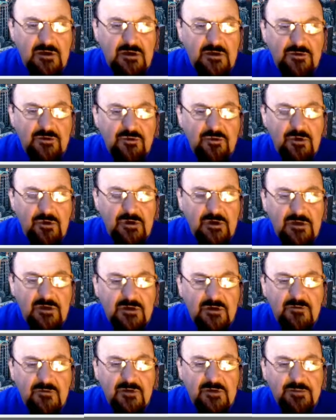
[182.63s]

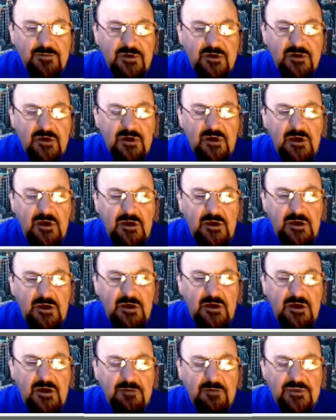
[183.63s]
tutorial will be
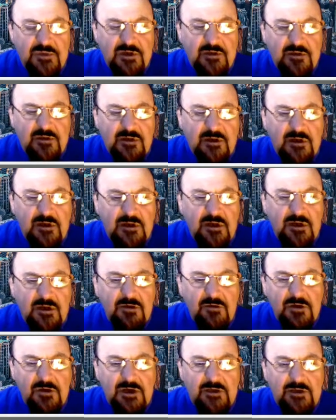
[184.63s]
completely
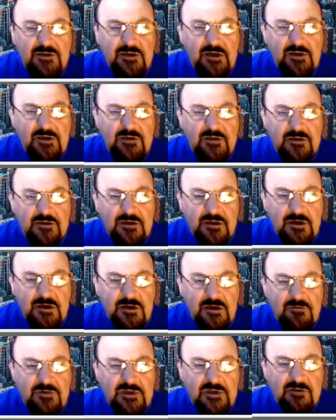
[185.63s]
concatenated
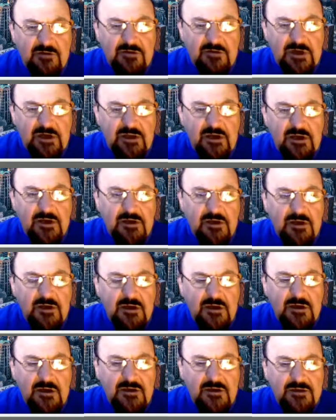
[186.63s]
without any
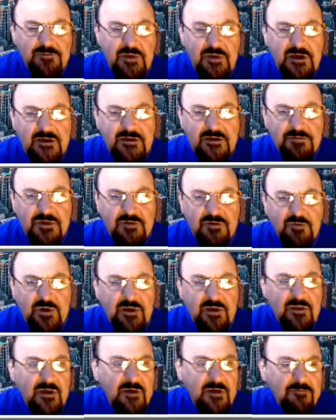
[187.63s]
space between
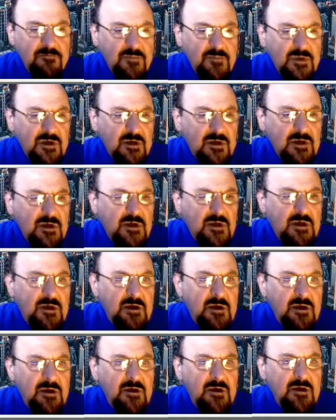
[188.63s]
them.
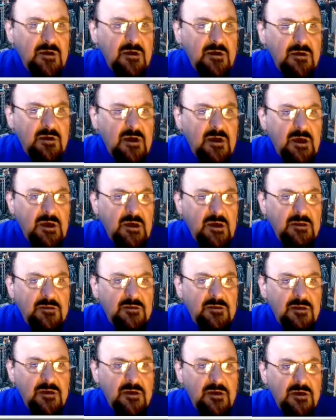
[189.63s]
And
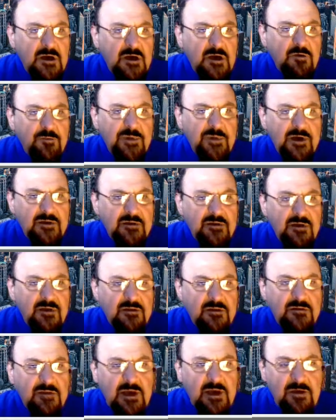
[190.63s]
how about the
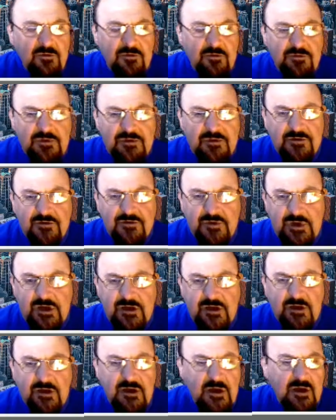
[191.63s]
length of this string?
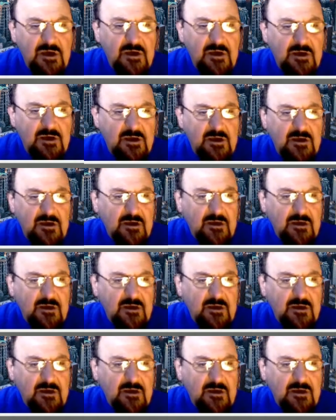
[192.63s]
The